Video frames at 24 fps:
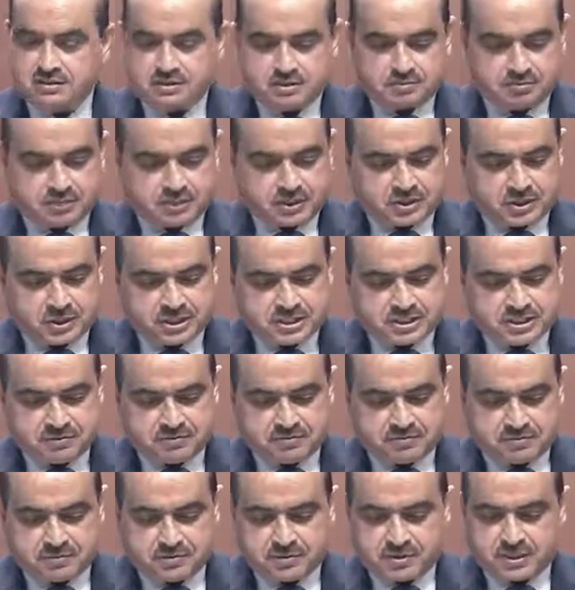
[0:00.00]
because the
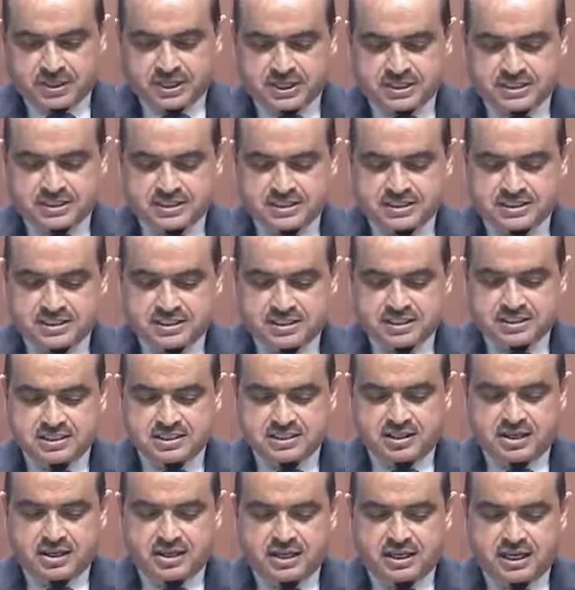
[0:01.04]
focus is
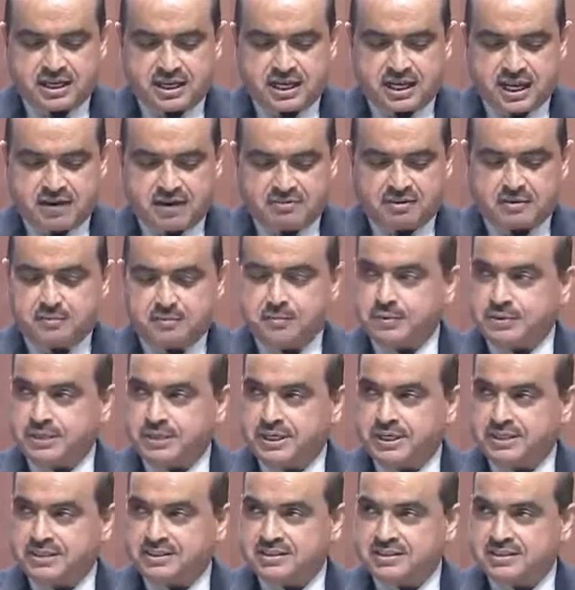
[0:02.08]
on our
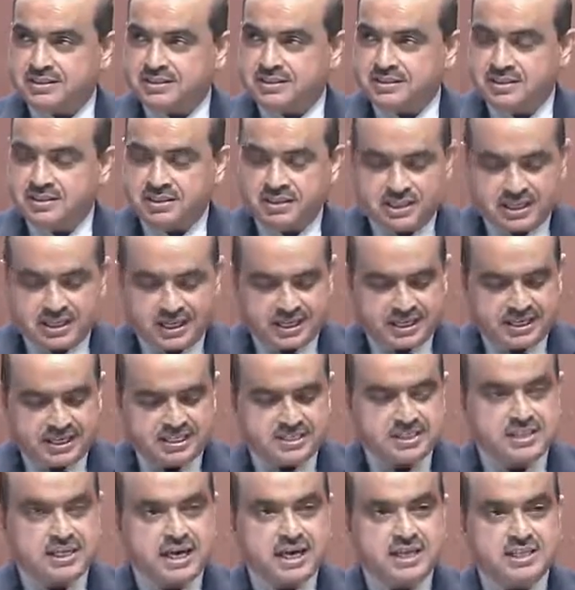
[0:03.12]
product,
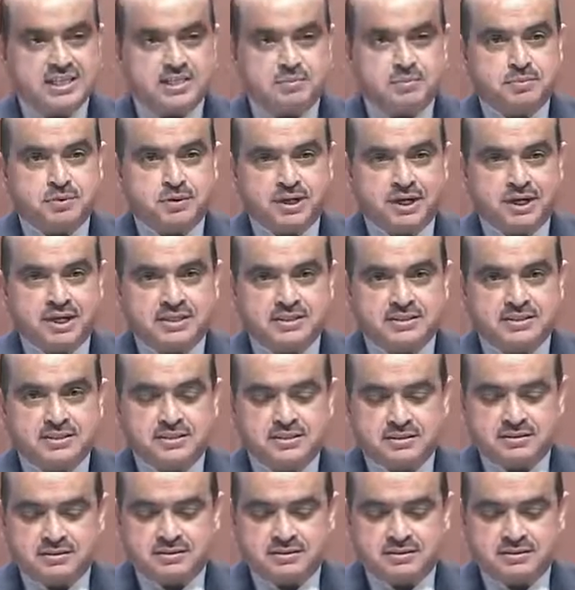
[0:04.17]
indigenized products.